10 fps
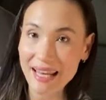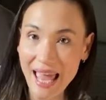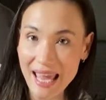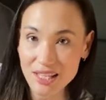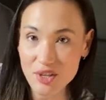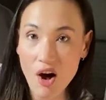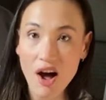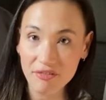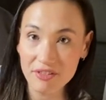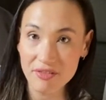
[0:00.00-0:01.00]
that hangs
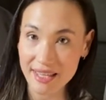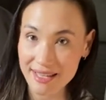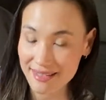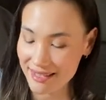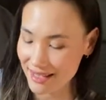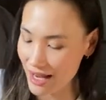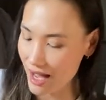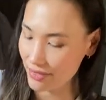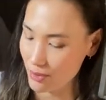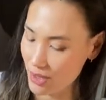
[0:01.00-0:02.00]
off of this,
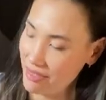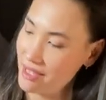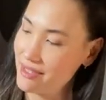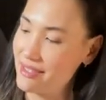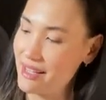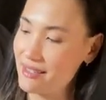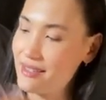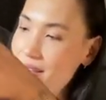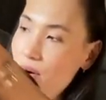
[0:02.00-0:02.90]
not the one that sits